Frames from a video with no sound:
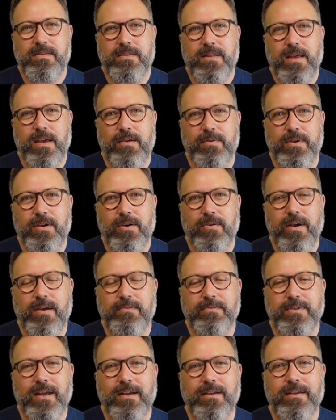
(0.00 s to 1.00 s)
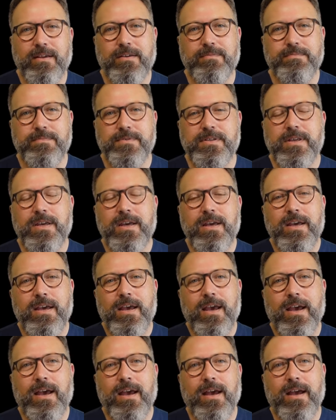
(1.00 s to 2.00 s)
There we go, out that comes.
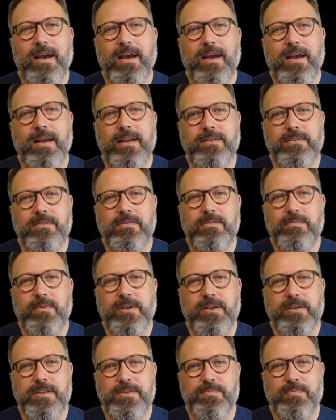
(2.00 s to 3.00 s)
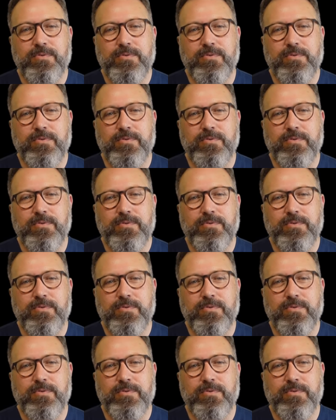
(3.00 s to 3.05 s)
And oh my goodness,